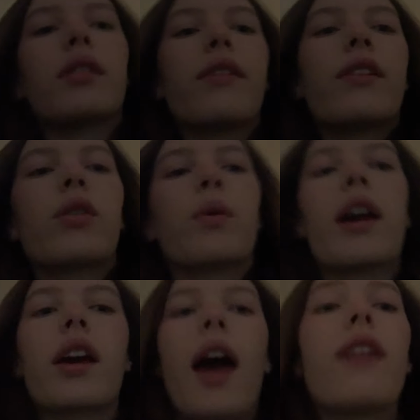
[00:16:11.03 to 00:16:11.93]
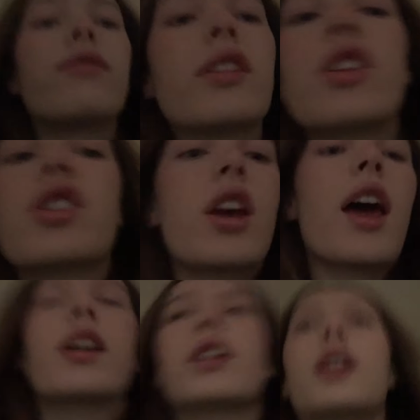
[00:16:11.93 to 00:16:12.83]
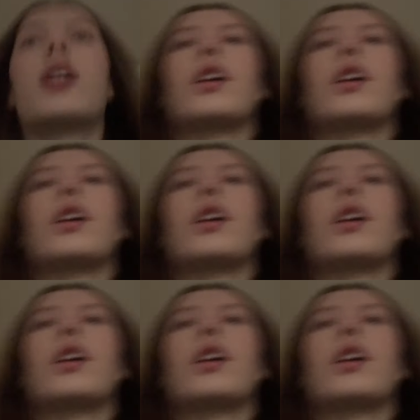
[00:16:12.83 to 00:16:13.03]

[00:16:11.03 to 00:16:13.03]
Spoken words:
give you a quick outfit check.